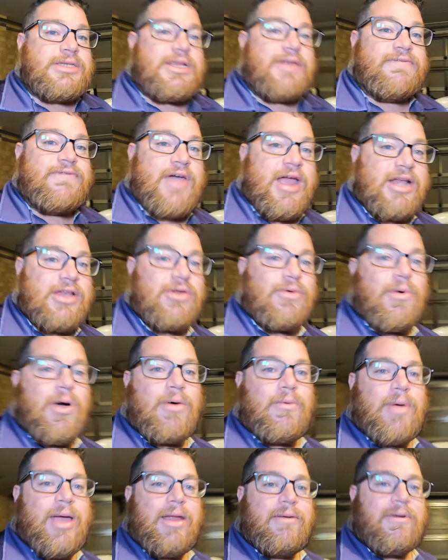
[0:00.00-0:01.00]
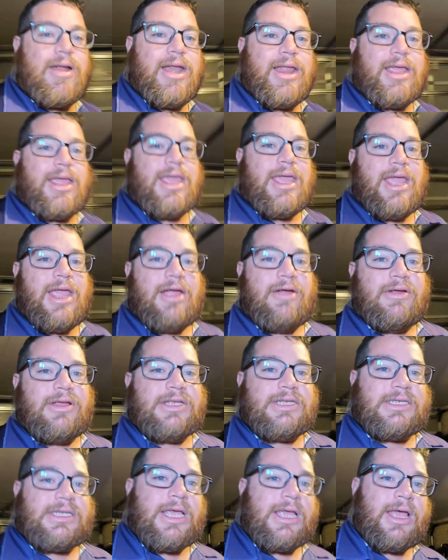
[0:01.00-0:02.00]
In fact, what we're running here
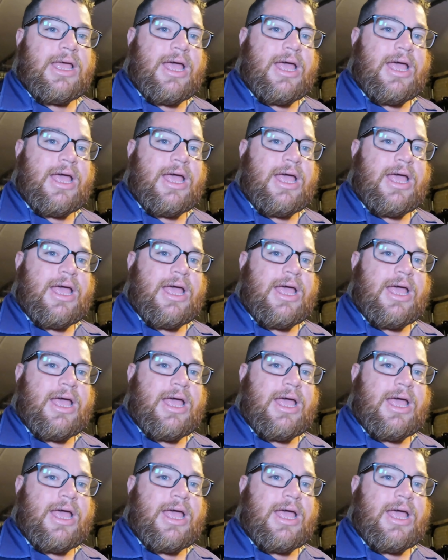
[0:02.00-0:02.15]
is